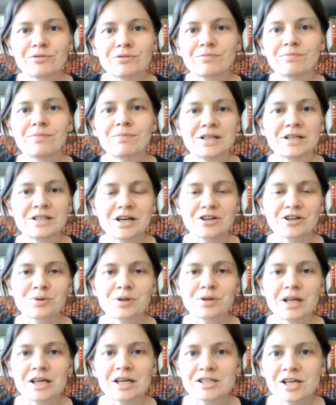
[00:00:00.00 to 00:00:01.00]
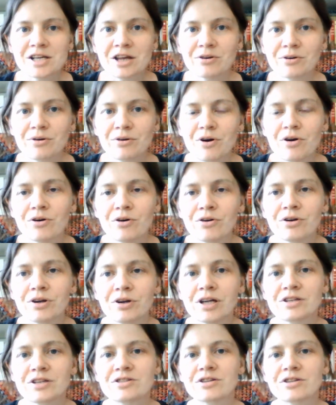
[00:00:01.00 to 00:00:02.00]
in touch with each other on
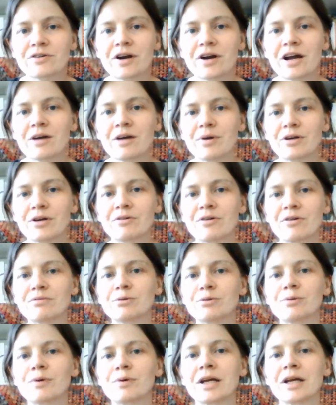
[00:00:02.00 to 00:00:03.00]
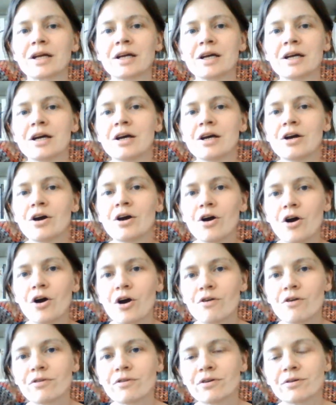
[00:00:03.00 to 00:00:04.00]
Instagram and Ravelry
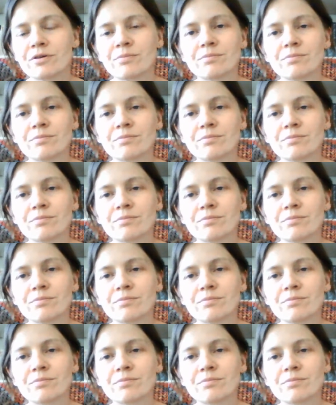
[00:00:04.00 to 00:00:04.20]
over